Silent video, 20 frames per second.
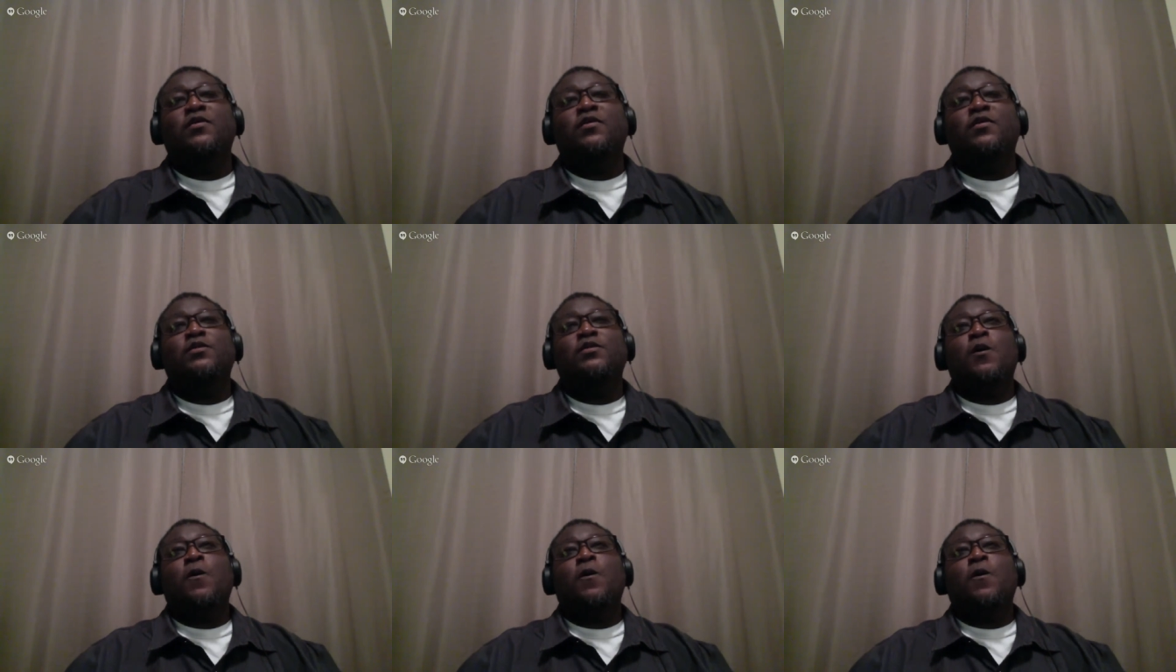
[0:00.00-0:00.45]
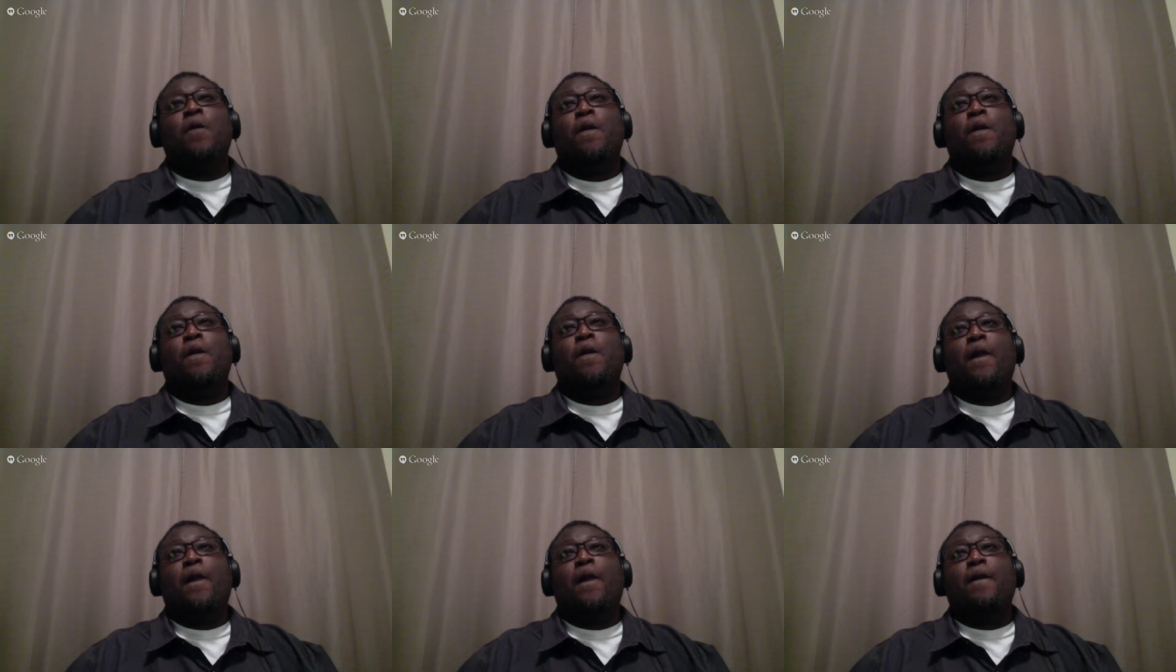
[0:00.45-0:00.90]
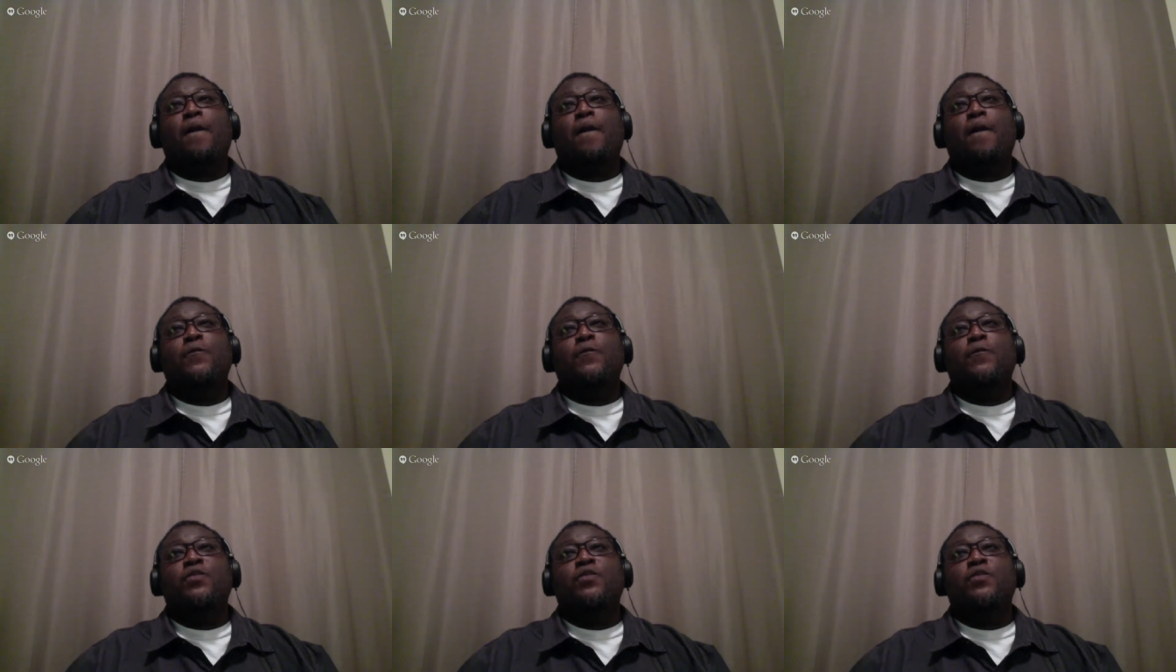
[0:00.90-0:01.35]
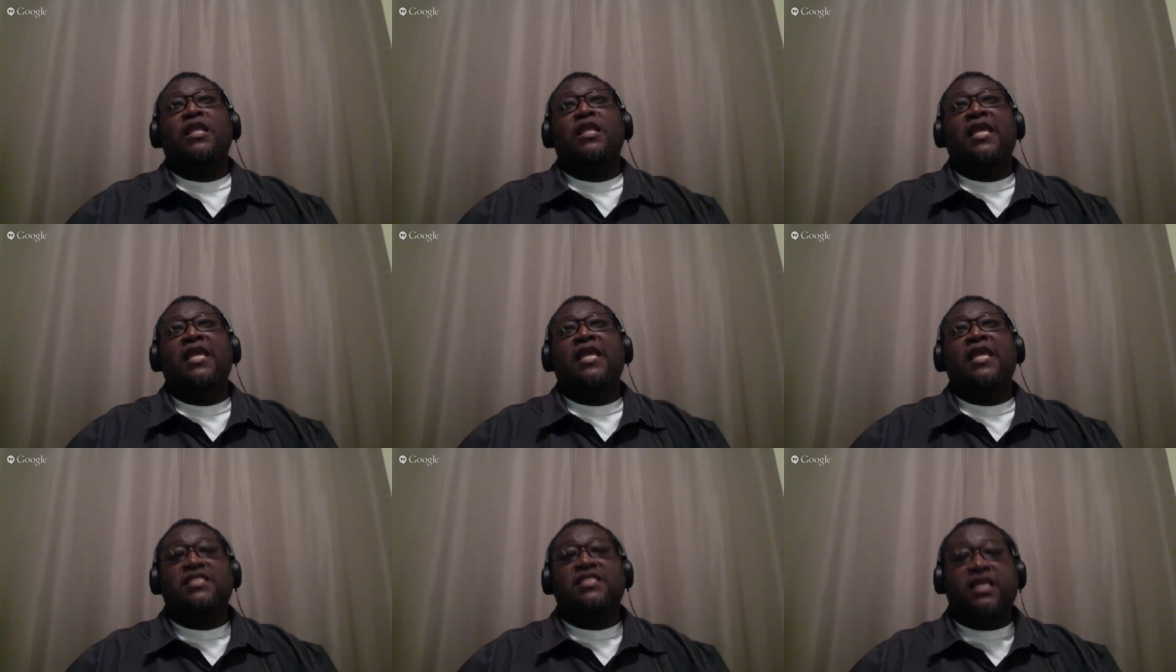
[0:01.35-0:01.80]
So
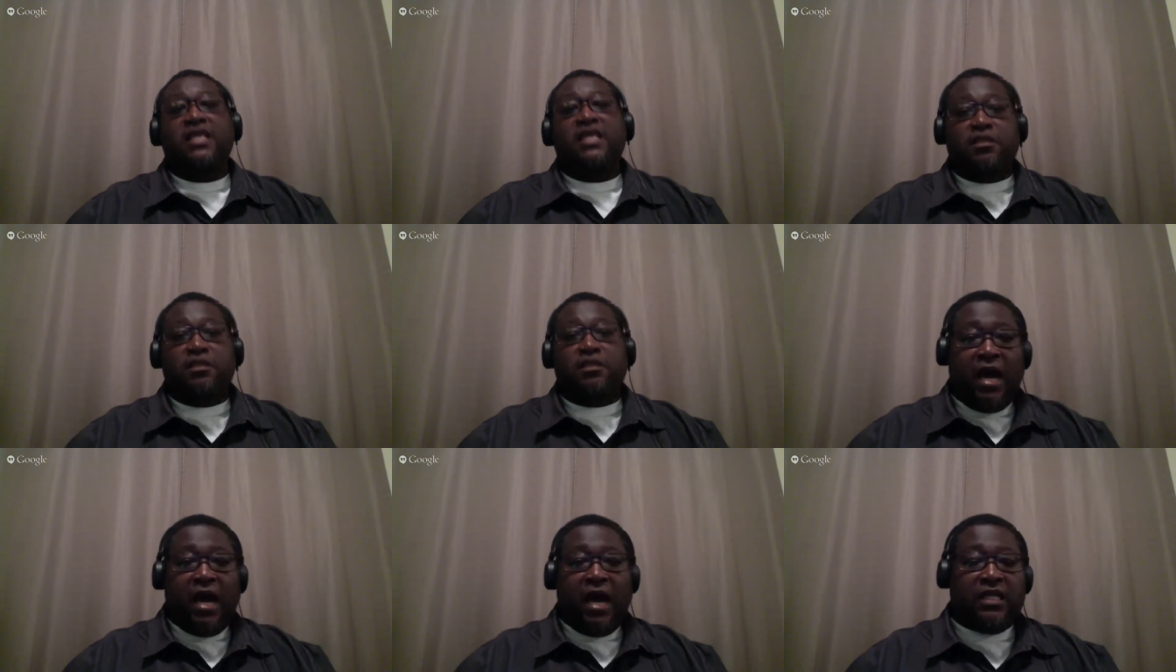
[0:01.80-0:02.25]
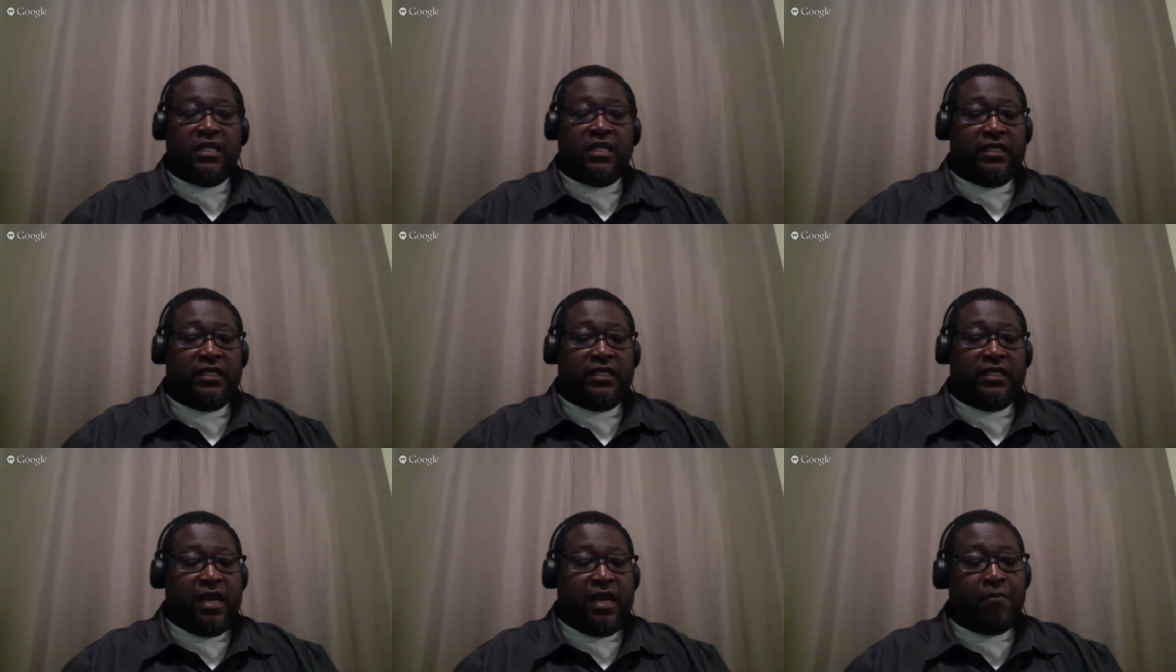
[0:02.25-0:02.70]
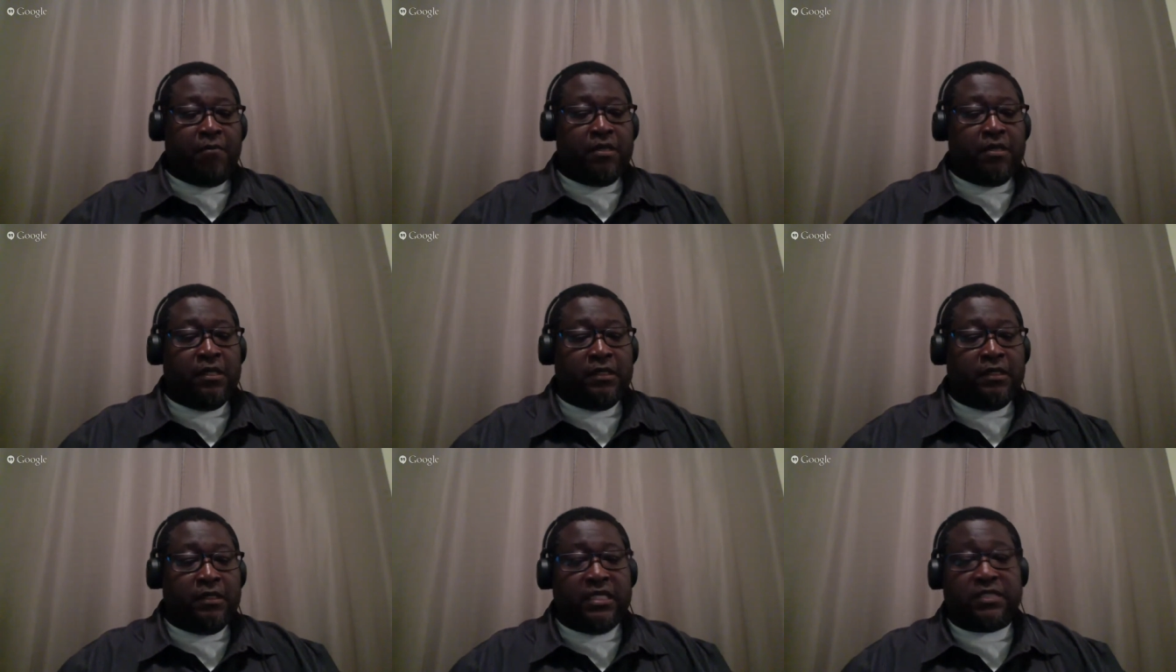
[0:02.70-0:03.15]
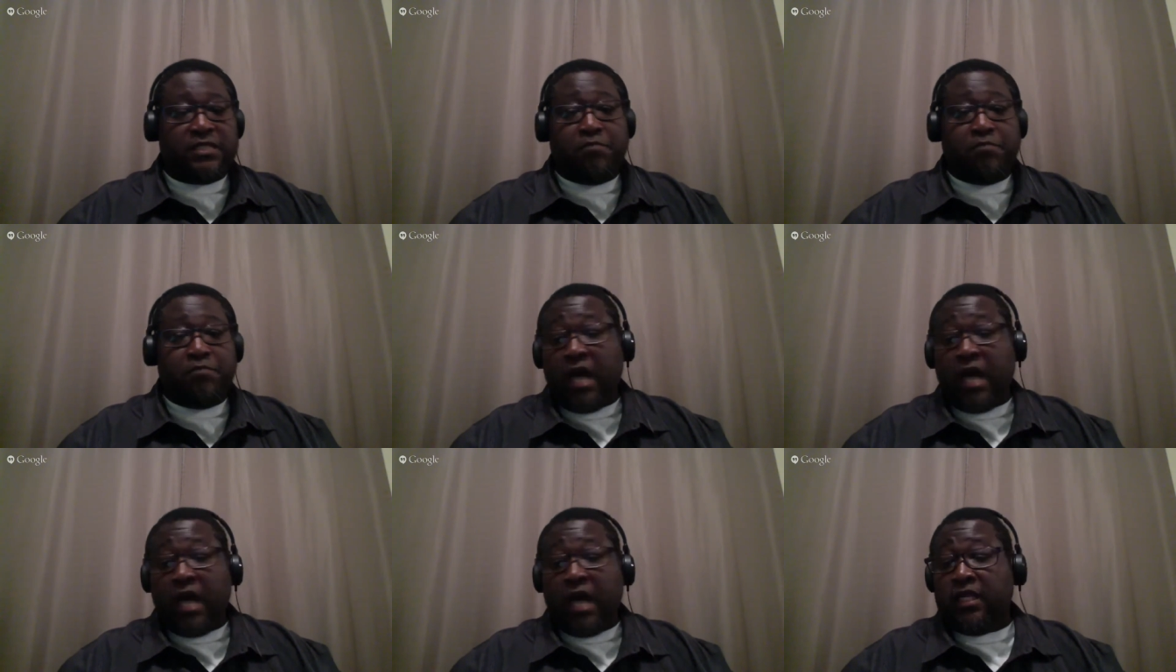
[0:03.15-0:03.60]
let's get to modeling. Now, the, this
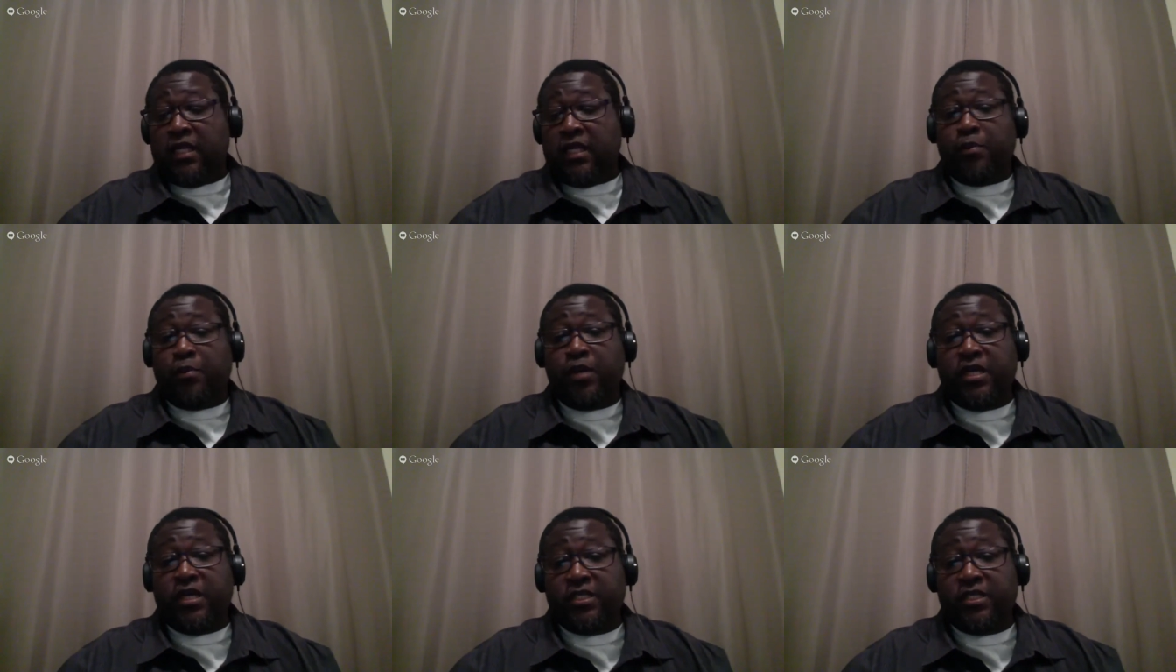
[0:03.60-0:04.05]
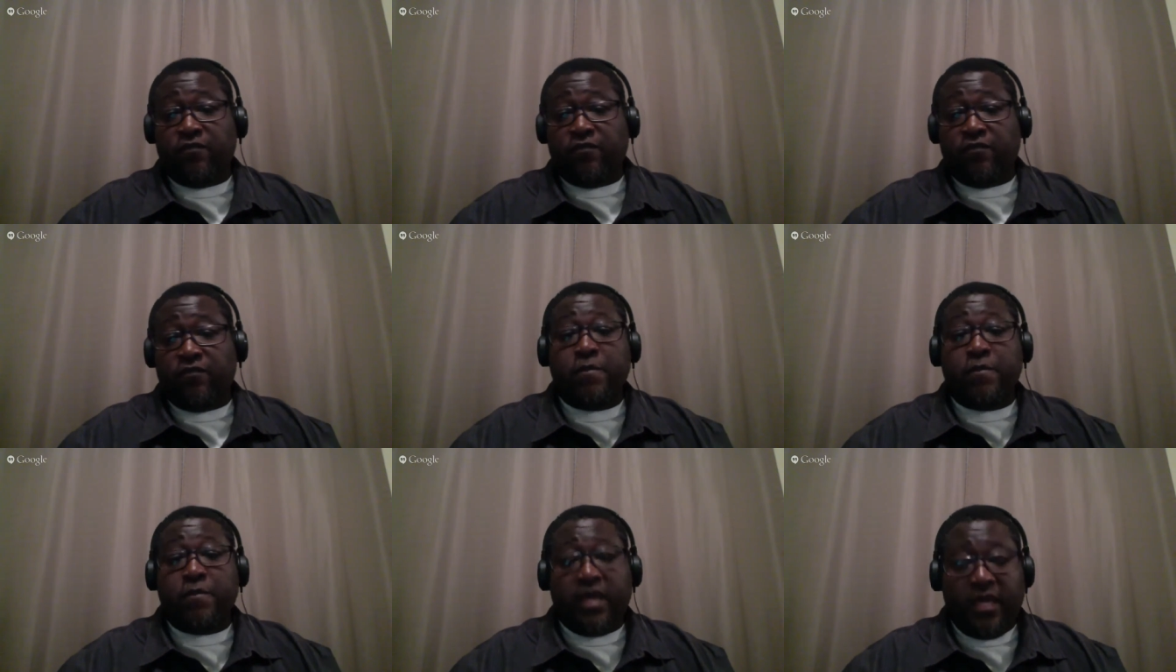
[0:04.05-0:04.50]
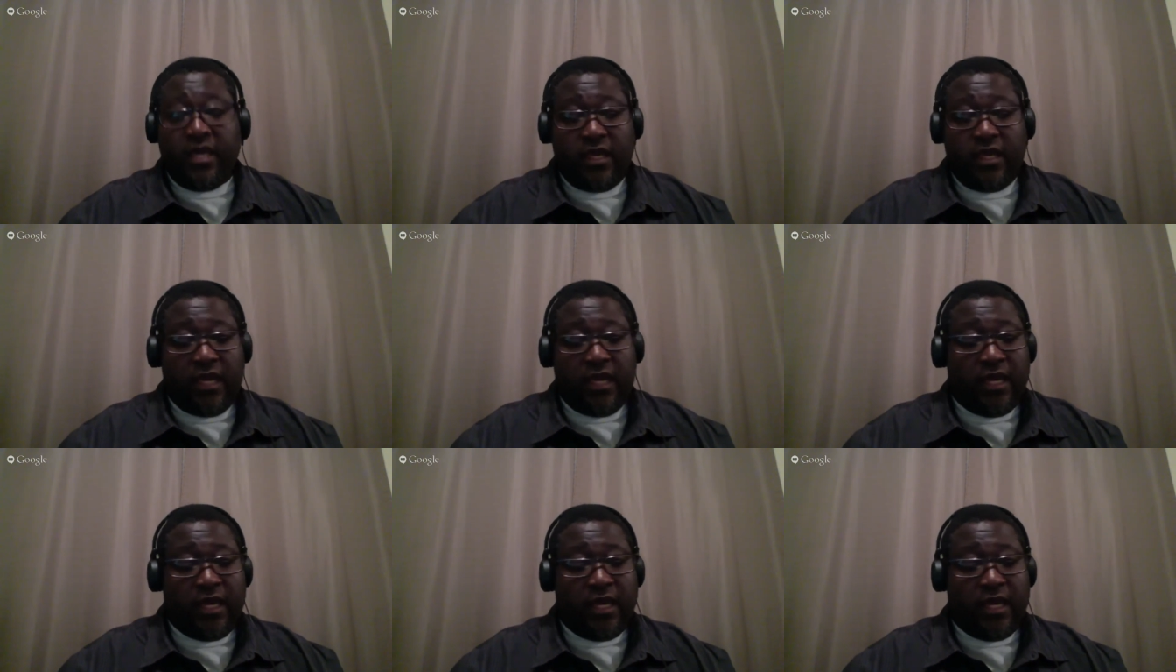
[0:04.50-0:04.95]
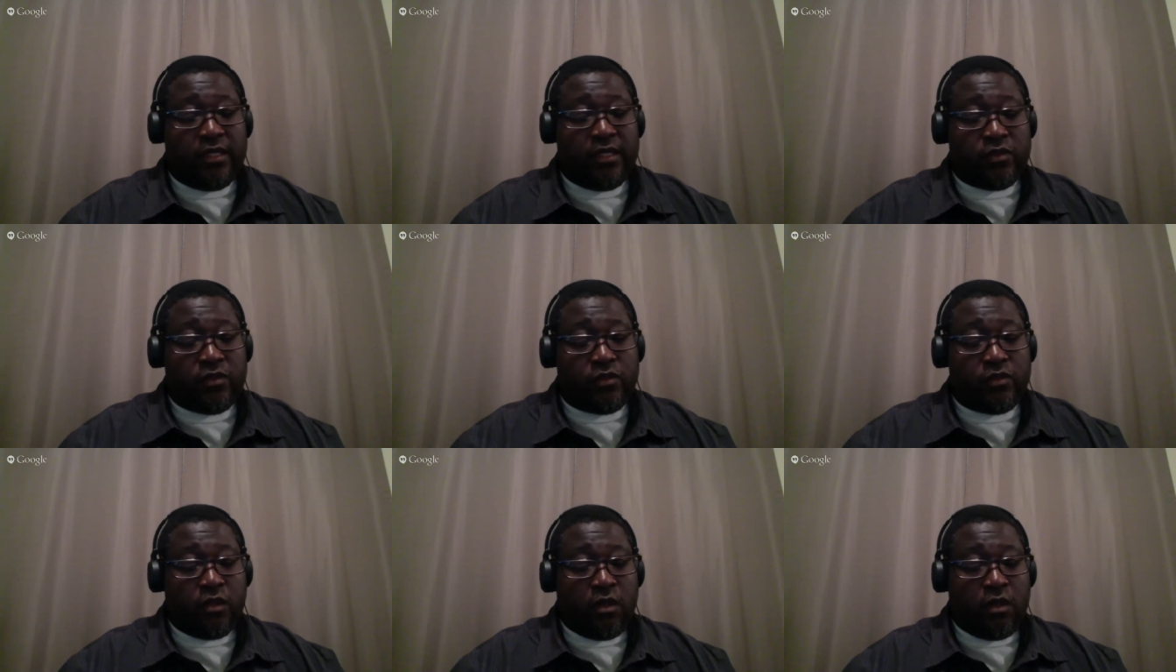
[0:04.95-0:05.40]
modeling piece for me
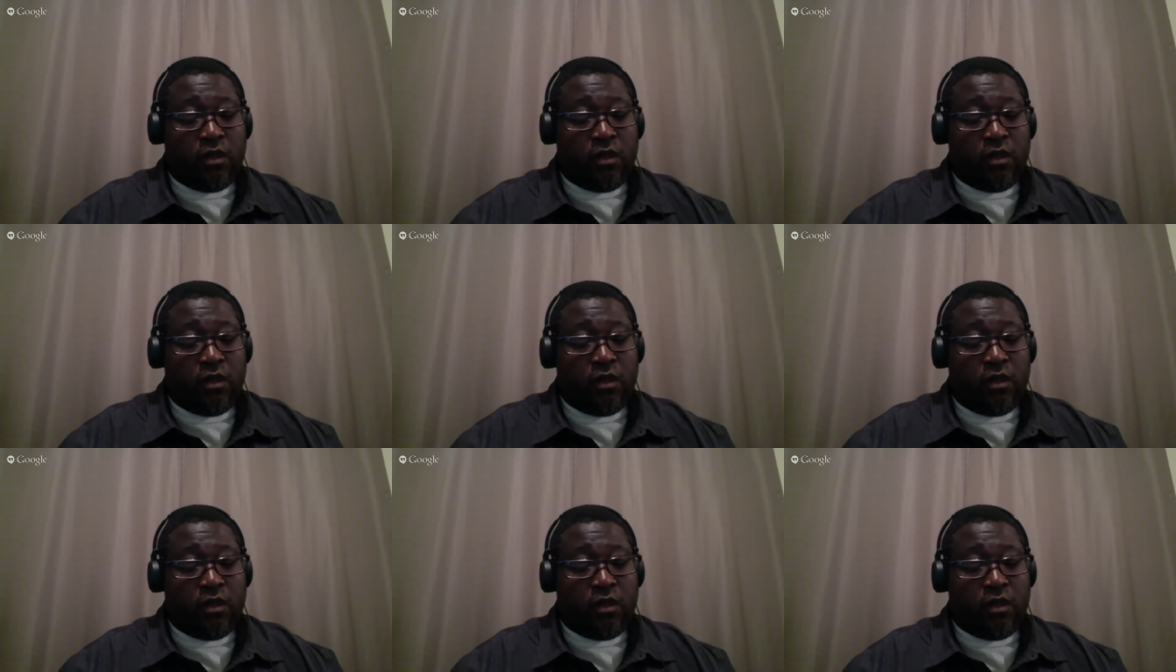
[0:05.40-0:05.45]
is